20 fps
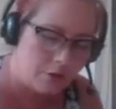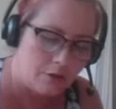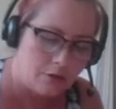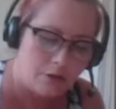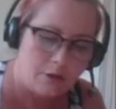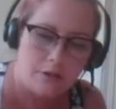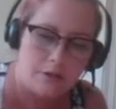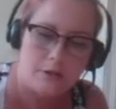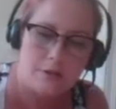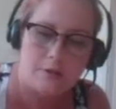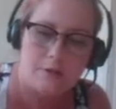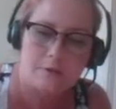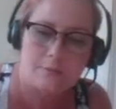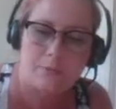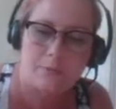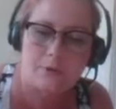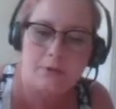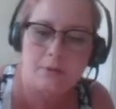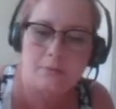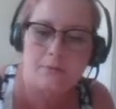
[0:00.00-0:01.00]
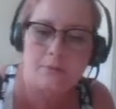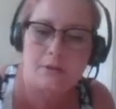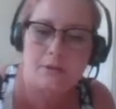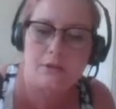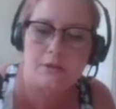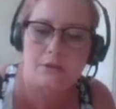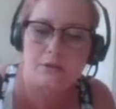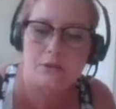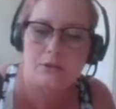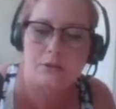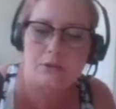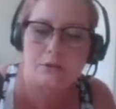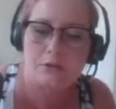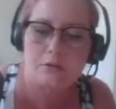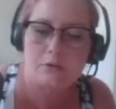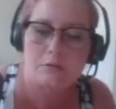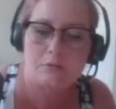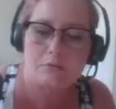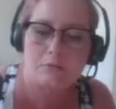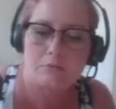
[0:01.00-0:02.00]
is pretty
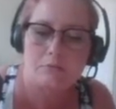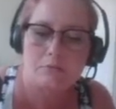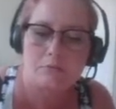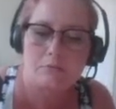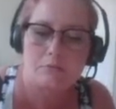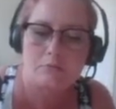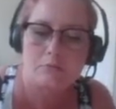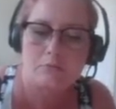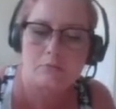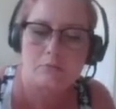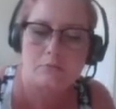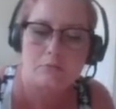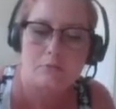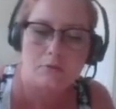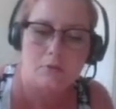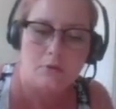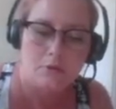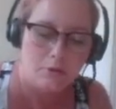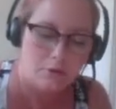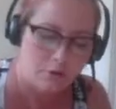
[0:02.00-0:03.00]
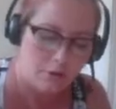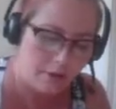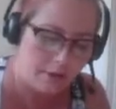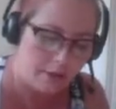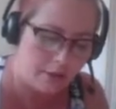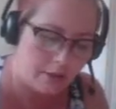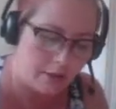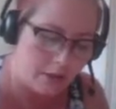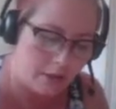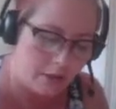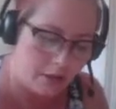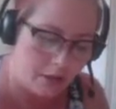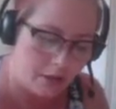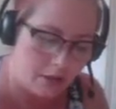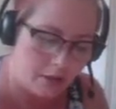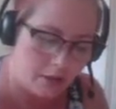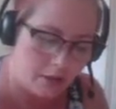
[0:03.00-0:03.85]
much like a